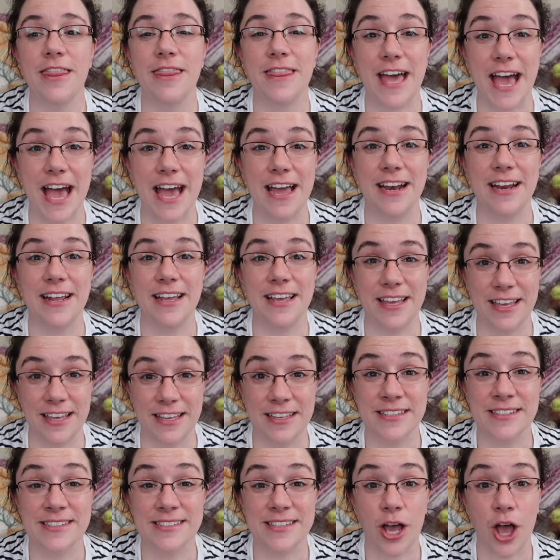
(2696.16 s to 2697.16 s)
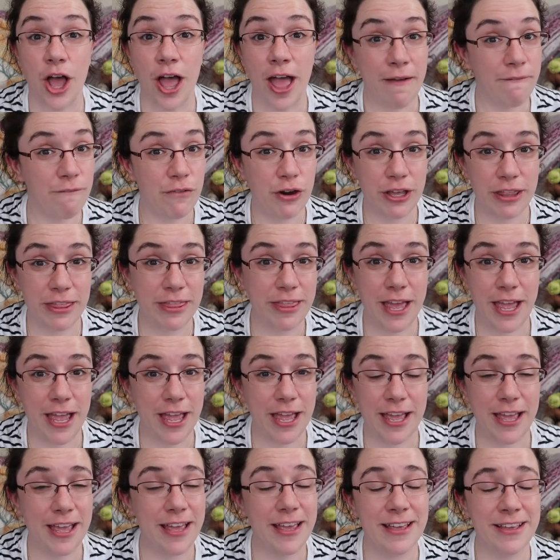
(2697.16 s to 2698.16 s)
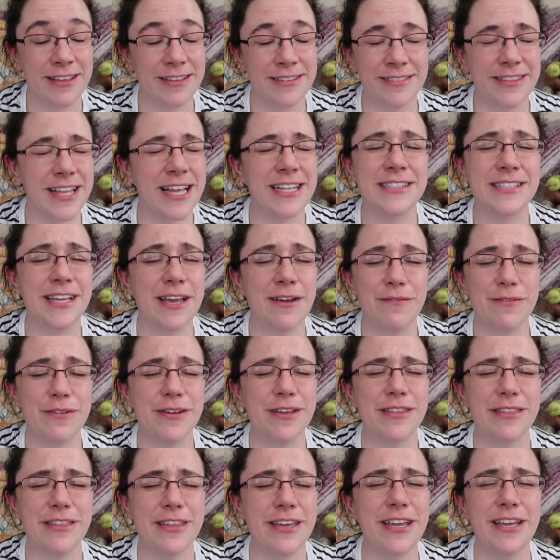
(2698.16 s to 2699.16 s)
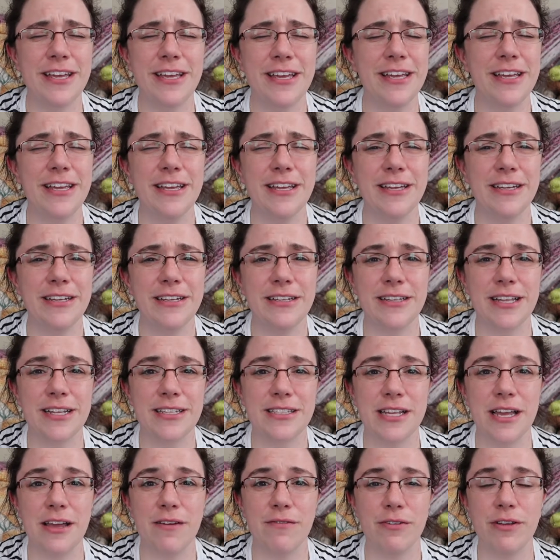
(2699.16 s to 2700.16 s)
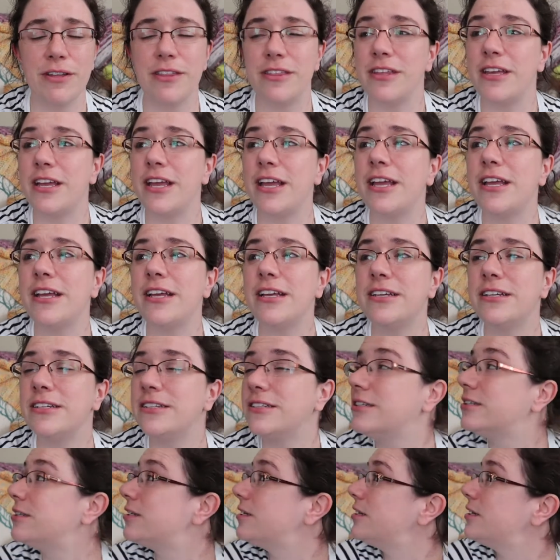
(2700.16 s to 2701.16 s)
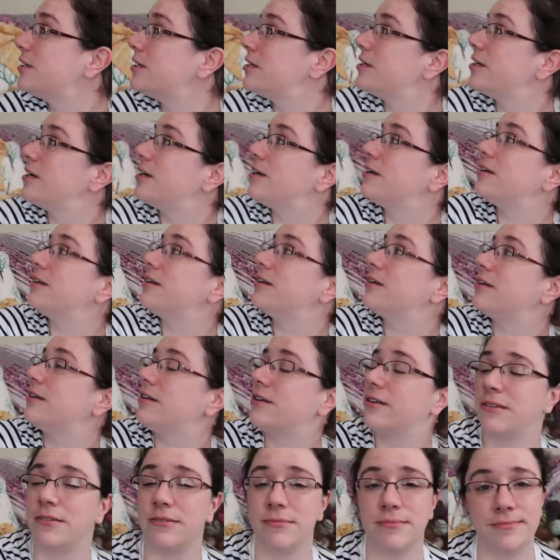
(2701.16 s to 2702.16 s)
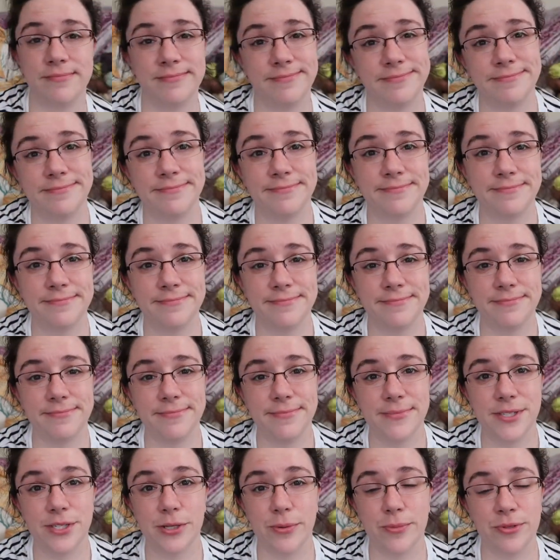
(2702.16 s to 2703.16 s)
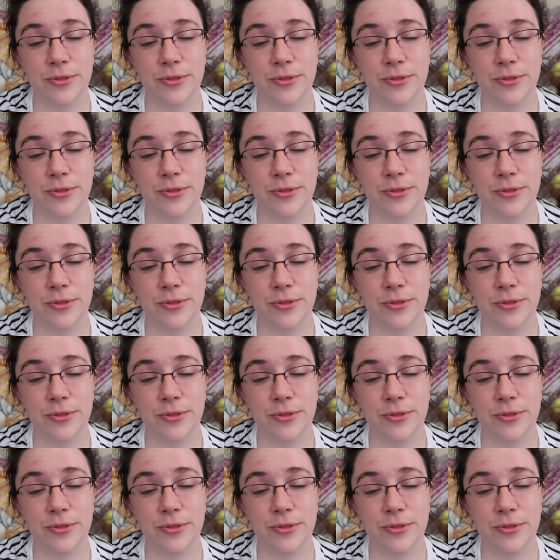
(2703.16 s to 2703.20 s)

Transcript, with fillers: that is everything. That's everything. That's everything. Ugh. It's